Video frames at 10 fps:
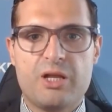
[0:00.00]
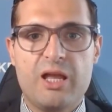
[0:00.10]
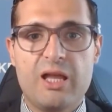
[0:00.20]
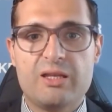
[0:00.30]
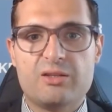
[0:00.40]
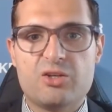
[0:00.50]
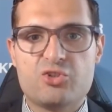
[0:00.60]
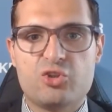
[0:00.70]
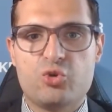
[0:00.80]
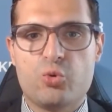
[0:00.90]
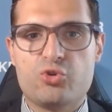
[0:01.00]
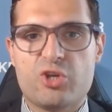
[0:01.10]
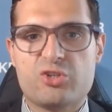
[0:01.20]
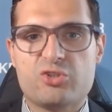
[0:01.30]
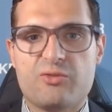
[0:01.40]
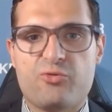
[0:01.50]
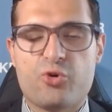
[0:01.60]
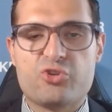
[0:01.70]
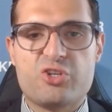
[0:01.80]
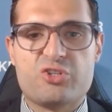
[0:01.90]
In addition to adjusting for
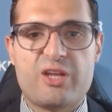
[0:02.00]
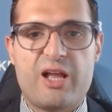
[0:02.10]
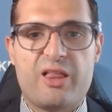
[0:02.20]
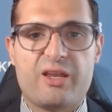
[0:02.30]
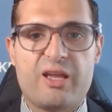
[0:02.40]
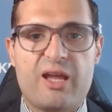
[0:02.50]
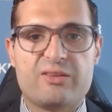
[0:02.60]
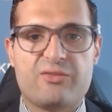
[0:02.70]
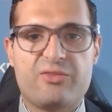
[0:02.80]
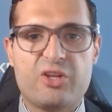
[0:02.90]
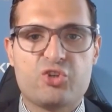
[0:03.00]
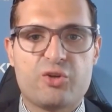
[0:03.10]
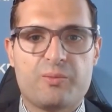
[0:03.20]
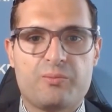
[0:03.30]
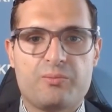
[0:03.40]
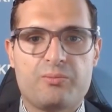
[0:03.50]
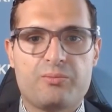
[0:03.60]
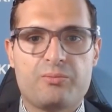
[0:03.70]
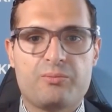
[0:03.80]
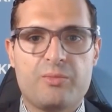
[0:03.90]
seasonality and inflation,
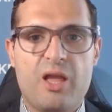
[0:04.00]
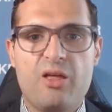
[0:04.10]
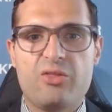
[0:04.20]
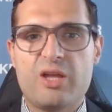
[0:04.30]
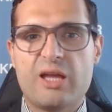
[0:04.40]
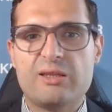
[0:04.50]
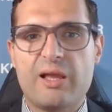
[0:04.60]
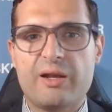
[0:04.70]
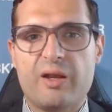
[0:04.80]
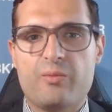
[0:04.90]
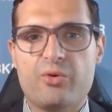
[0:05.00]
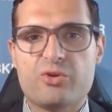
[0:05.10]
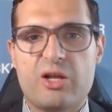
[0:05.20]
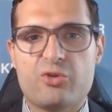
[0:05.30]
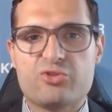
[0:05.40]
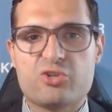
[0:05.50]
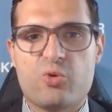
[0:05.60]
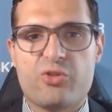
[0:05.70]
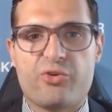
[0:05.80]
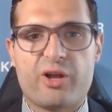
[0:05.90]
the headline number tells us whether
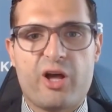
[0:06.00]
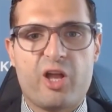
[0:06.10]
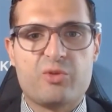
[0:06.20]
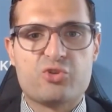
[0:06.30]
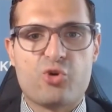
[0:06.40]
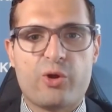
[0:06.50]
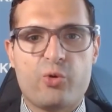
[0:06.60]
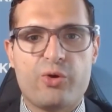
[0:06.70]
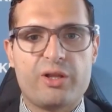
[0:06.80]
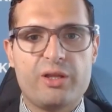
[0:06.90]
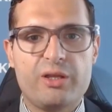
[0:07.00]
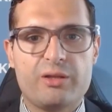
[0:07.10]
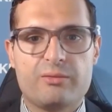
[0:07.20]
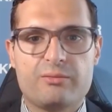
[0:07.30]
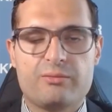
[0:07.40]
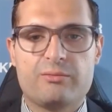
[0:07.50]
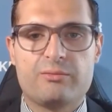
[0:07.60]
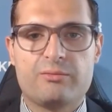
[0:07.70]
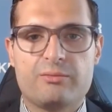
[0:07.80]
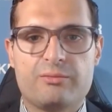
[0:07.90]
an economy is growing quickly
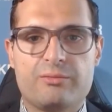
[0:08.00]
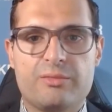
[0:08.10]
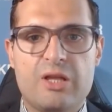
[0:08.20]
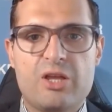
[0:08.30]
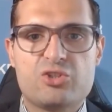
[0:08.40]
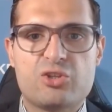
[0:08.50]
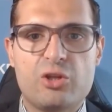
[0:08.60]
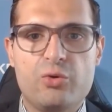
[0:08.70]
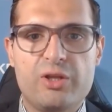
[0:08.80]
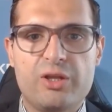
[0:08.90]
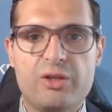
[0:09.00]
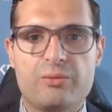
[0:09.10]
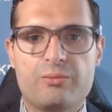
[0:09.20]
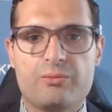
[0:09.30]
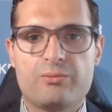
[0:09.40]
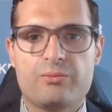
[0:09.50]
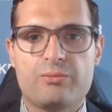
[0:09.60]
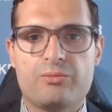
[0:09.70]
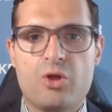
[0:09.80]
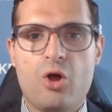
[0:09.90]
slowly
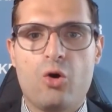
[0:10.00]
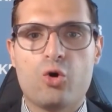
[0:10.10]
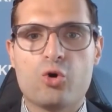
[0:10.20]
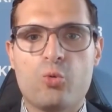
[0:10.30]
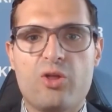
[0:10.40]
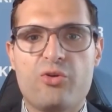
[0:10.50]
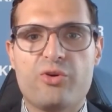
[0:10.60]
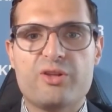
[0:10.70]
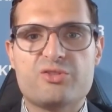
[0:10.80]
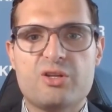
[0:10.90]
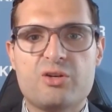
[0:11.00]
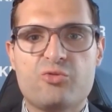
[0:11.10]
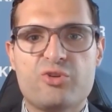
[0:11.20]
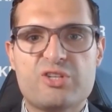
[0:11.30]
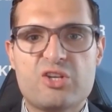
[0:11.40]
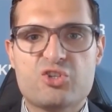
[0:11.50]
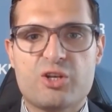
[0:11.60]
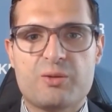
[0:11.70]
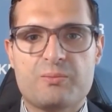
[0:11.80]
or whether it is in recession.